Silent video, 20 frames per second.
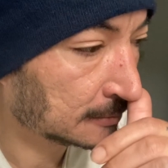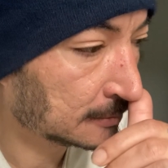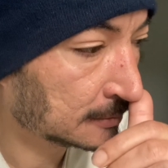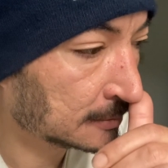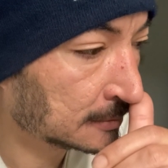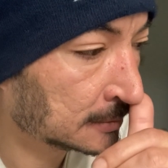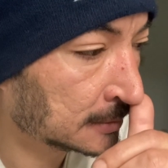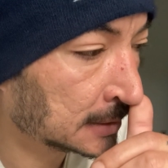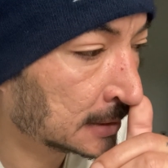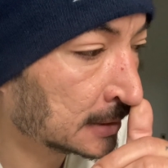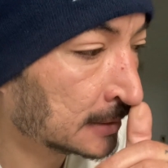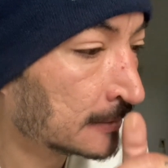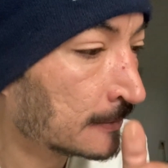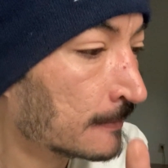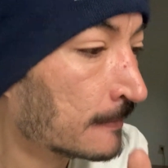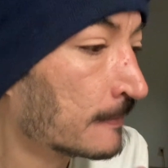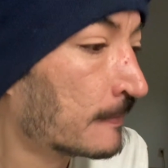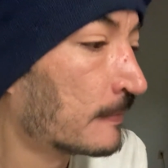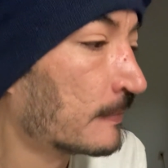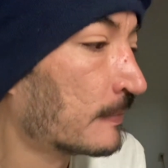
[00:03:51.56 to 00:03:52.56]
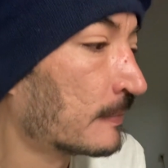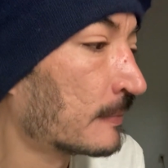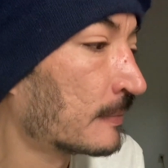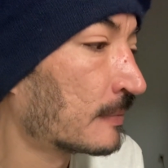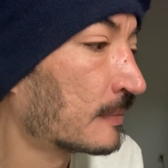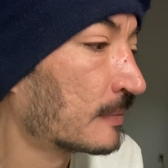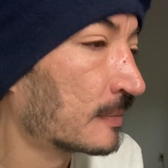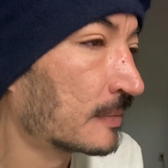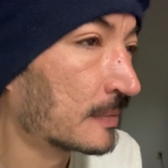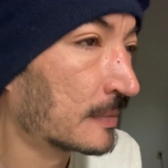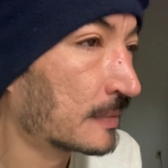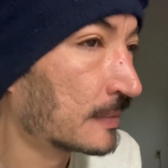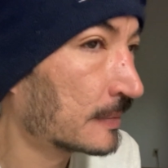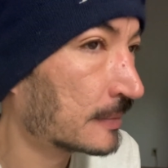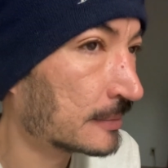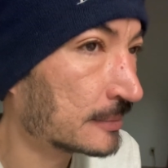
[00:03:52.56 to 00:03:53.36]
[no speech]